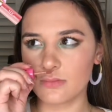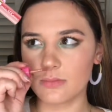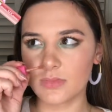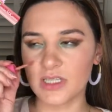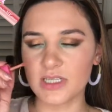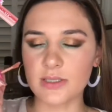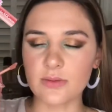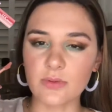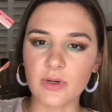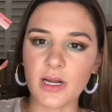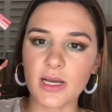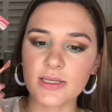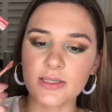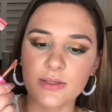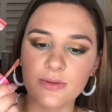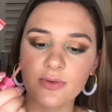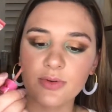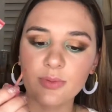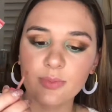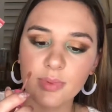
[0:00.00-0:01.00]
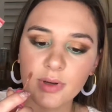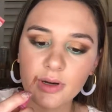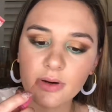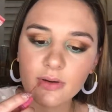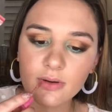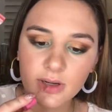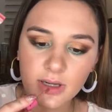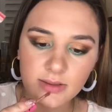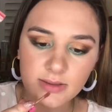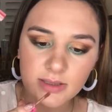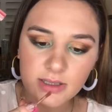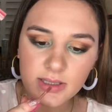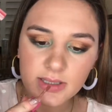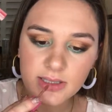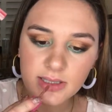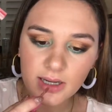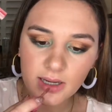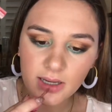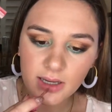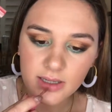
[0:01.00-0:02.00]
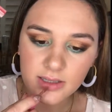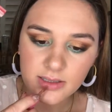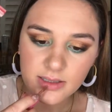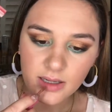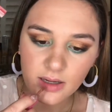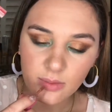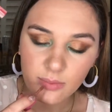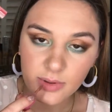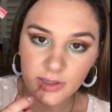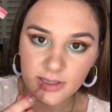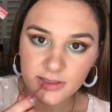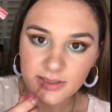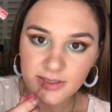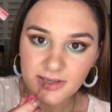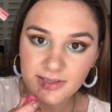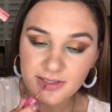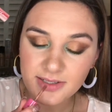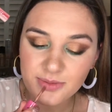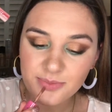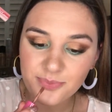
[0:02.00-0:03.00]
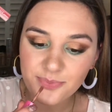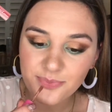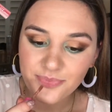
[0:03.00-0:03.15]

This one has the root beer. I was gonna say I can't tell, but it does.